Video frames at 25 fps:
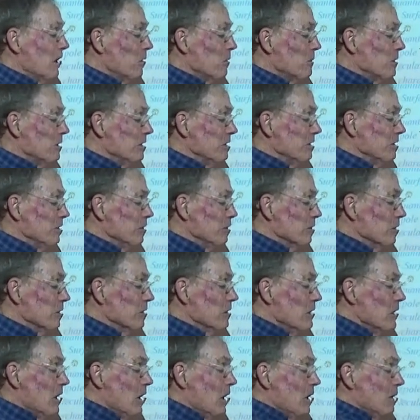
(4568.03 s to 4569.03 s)
when you're
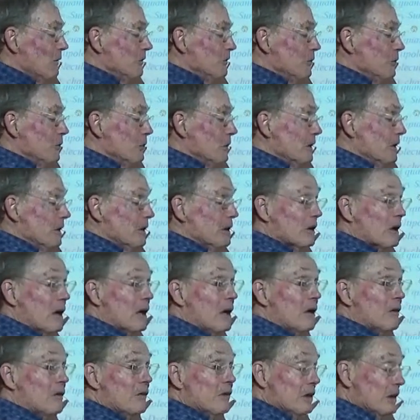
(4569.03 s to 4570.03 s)
doing it
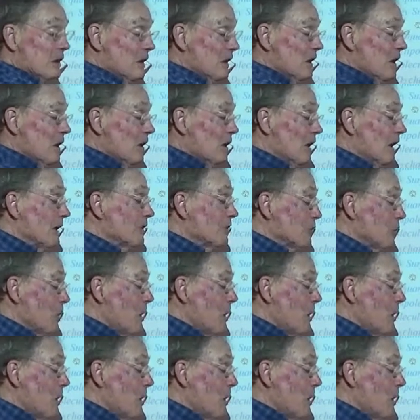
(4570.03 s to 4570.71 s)
on the X,